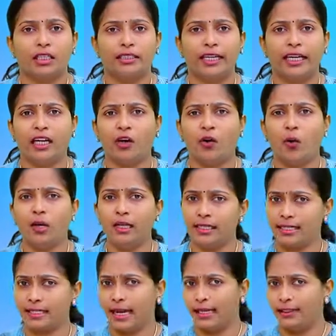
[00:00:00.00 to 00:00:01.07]
They all
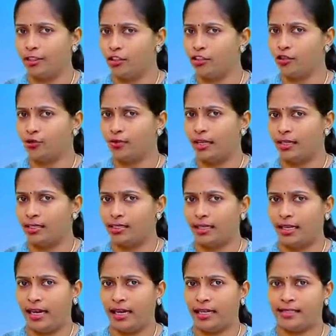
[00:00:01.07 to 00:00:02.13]
decided to cut
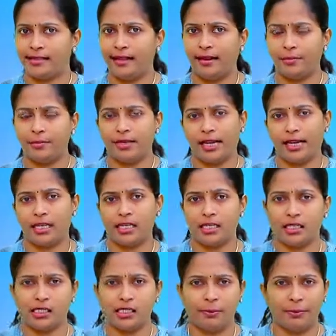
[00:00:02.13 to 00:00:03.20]
cake,
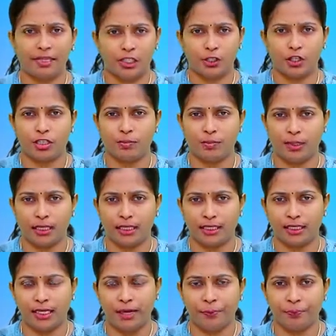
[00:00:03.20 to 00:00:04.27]
celebrate Peter's
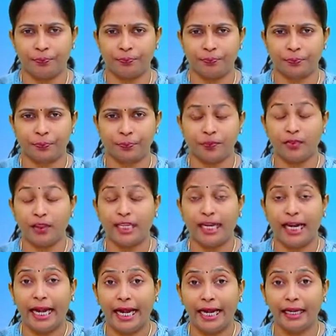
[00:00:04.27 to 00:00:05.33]
birthday.
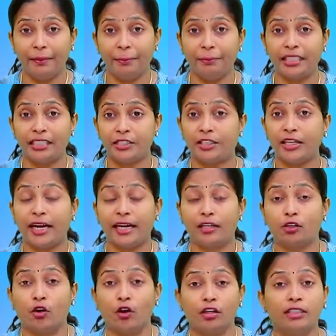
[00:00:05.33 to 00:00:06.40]
And Peter
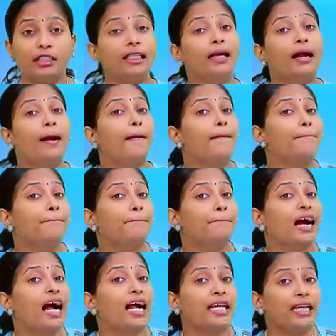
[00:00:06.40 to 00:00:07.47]
had ordered
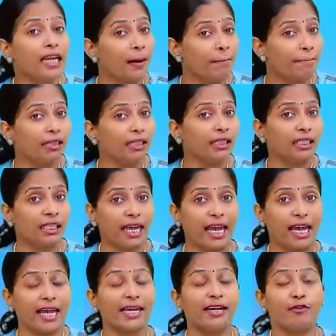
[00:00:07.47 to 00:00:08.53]
pineapple
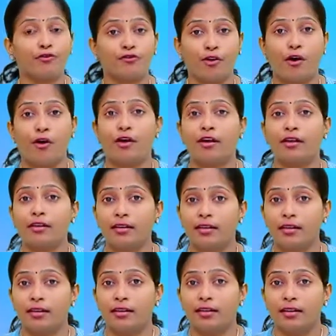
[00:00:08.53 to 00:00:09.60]
cake for